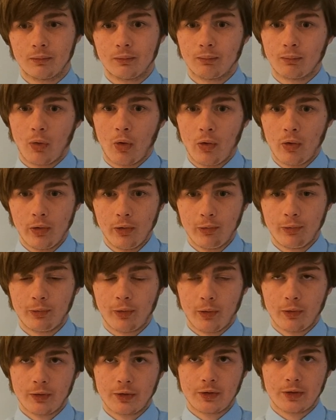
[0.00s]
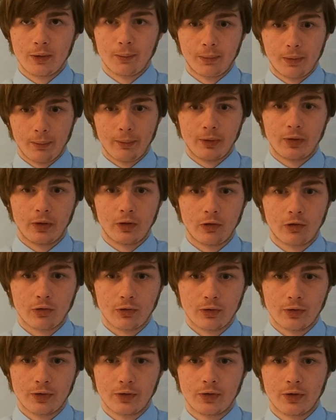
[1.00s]
all of those
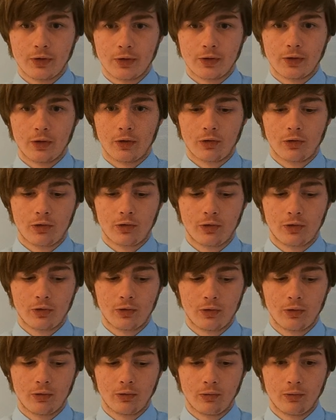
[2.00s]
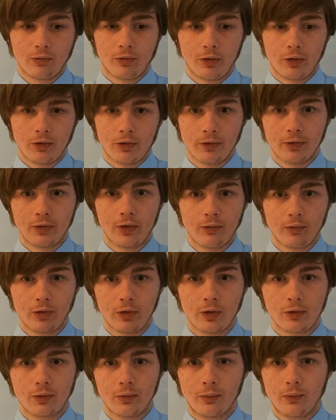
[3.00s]
implementations and such, they don't have
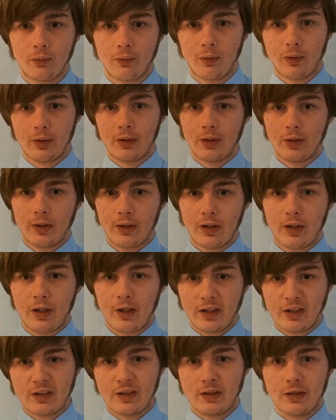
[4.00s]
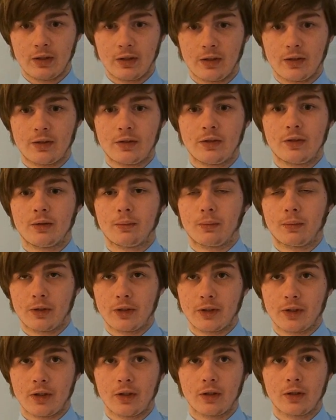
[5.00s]
any cool ideas, per
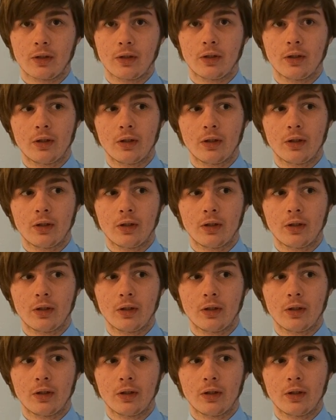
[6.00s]
se.